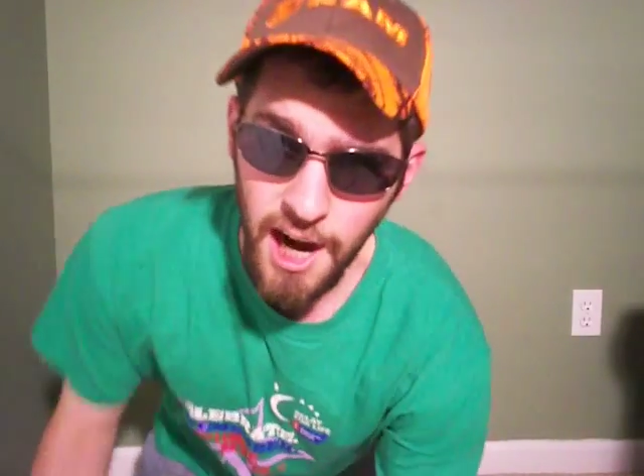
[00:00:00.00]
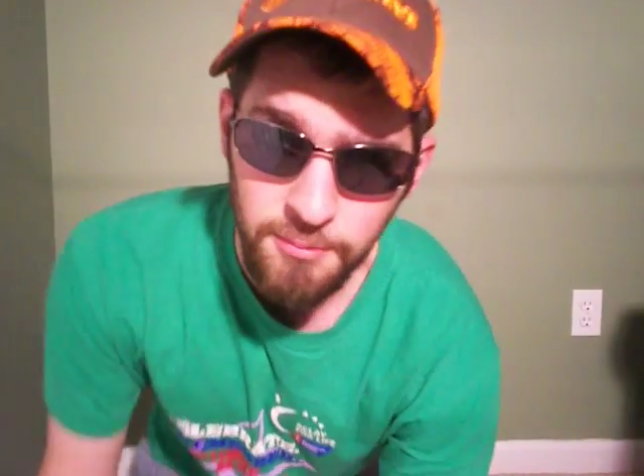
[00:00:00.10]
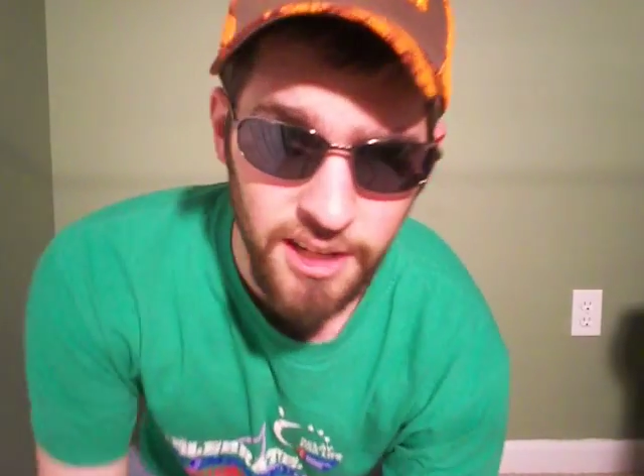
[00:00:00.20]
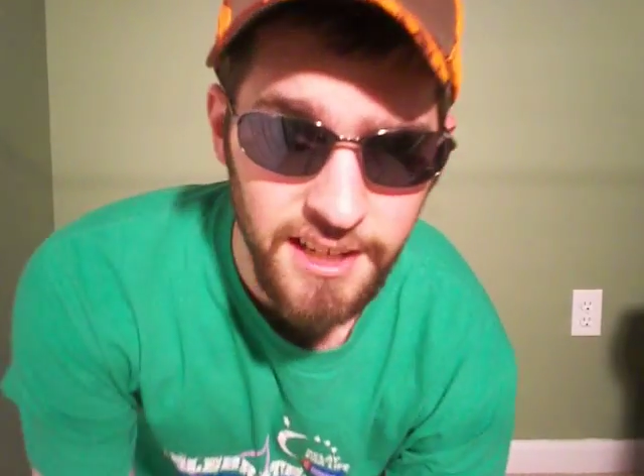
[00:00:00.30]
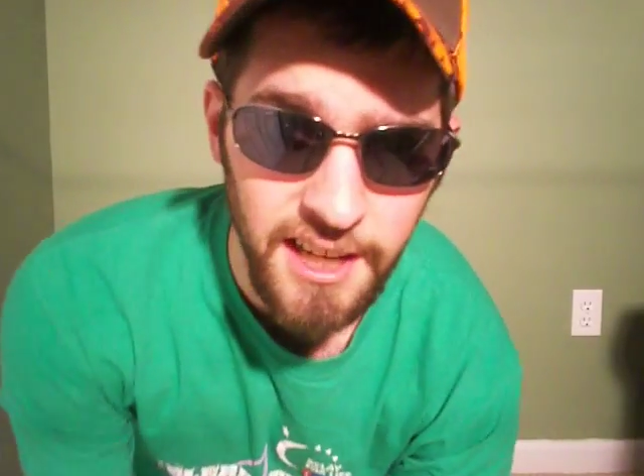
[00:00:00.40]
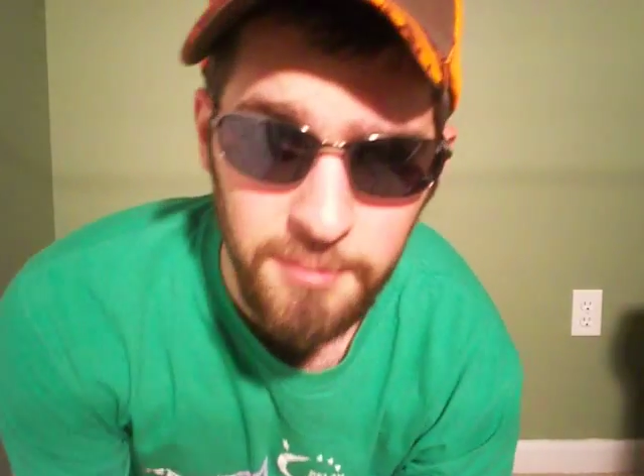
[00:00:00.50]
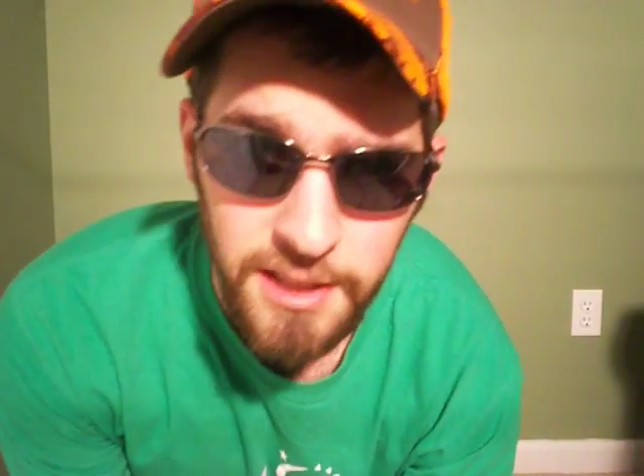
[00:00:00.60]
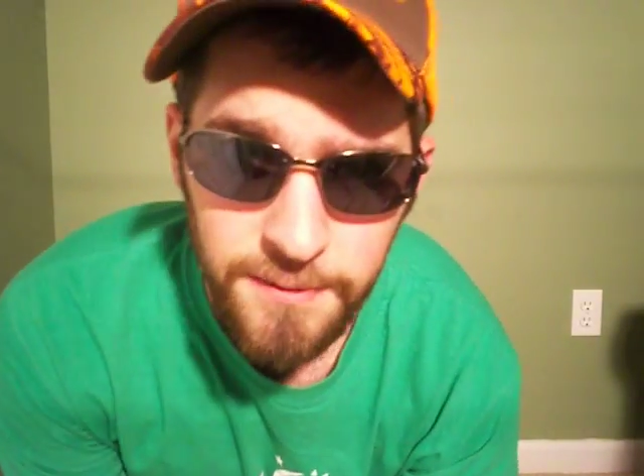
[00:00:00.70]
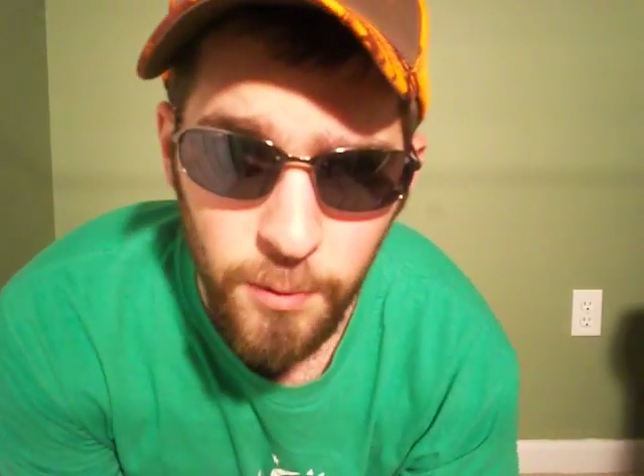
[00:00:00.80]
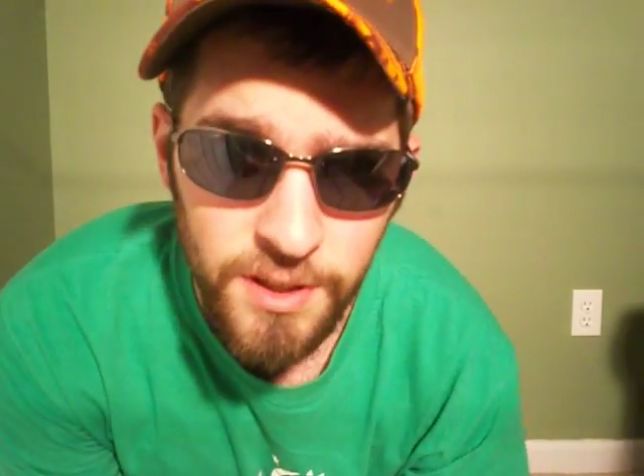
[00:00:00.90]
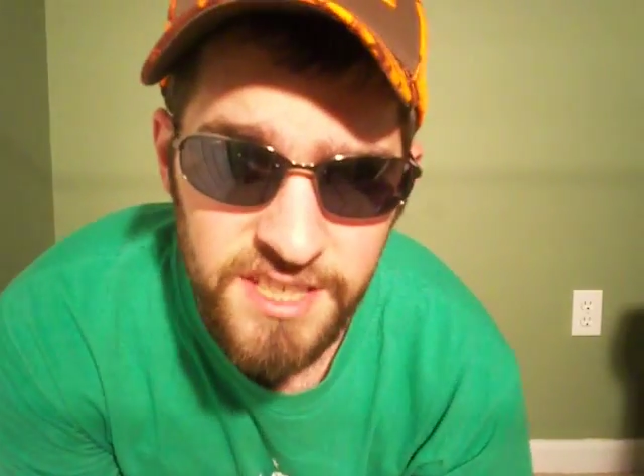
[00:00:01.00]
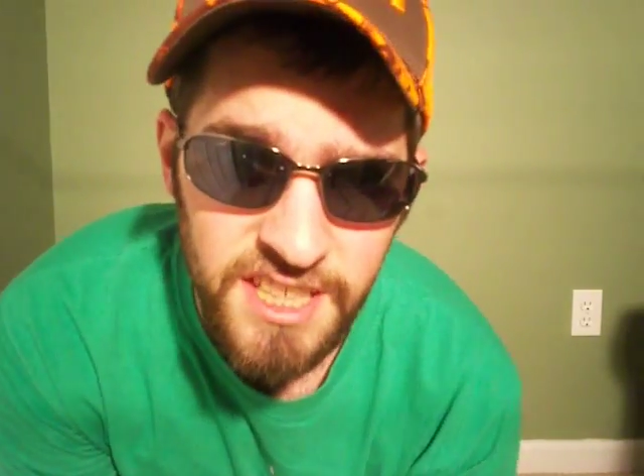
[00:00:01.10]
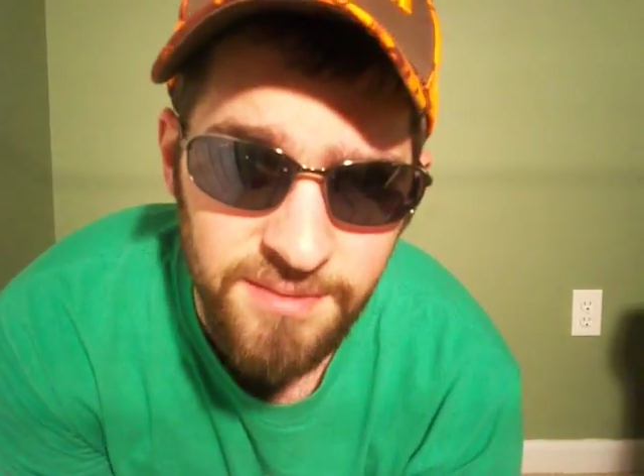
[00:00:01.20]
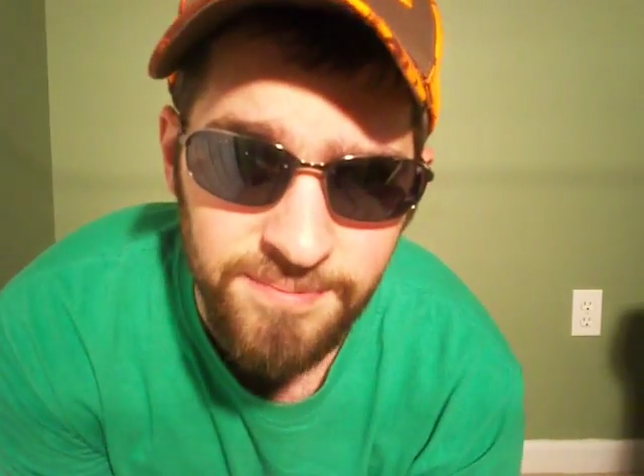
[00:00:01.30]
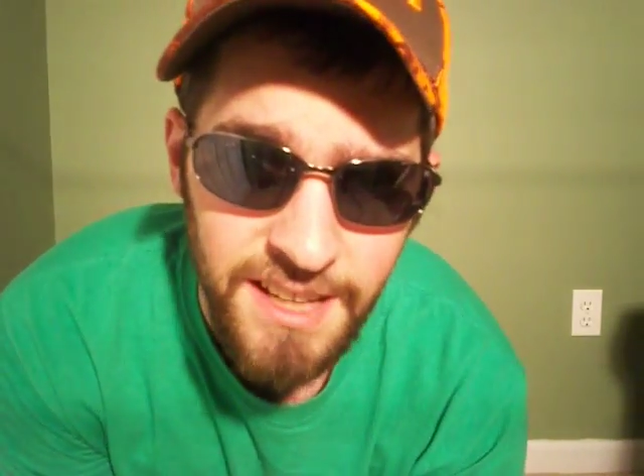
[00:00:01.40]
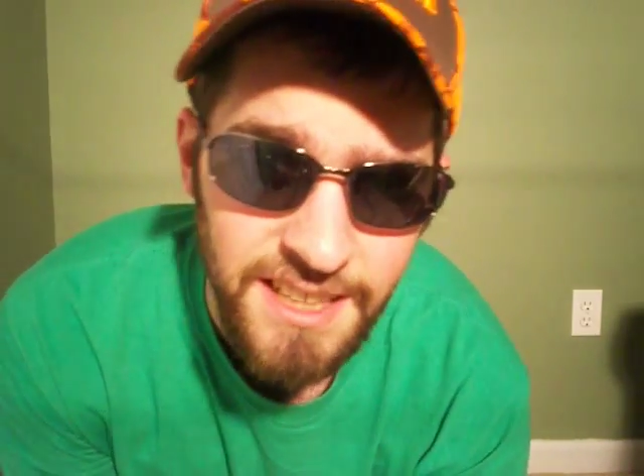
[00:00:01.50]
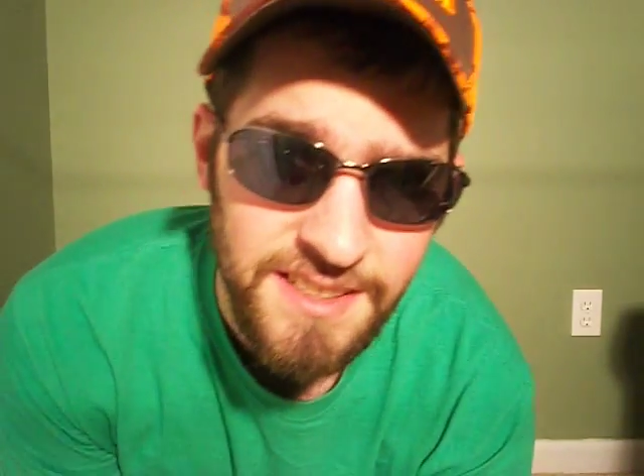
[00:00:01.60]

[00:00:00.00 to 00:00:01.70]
I'm RedneckMini14, and